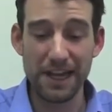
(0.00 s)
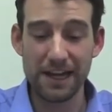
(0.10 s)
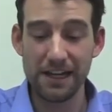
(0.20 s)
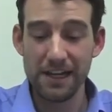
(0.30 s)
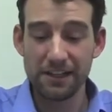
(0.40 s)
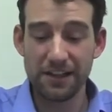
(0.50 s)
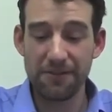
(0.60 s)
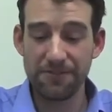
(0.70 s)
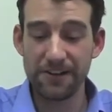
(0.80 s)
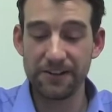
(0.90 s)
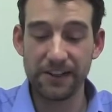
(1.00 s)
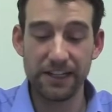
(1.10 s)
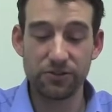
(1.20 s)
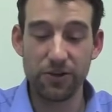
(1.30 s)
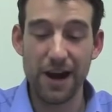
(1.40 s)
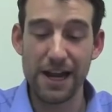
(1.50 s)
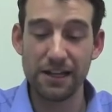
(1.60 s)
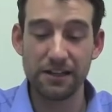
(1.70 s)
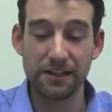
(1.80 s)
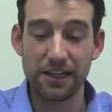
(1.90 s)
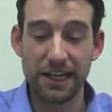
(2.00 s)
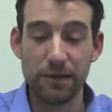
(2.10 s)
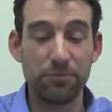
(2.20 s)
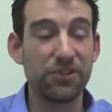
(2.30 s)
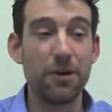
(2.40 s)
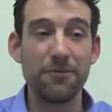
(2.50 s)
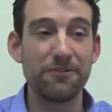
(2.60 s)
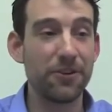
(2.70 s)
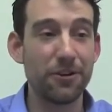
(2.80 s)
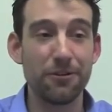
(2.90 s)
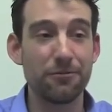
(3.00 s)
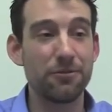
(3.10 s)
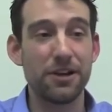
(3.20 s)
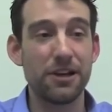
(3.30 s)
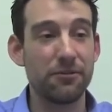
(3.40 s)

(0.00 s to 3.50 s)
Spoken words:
But yeah, definitely try and keep some of your,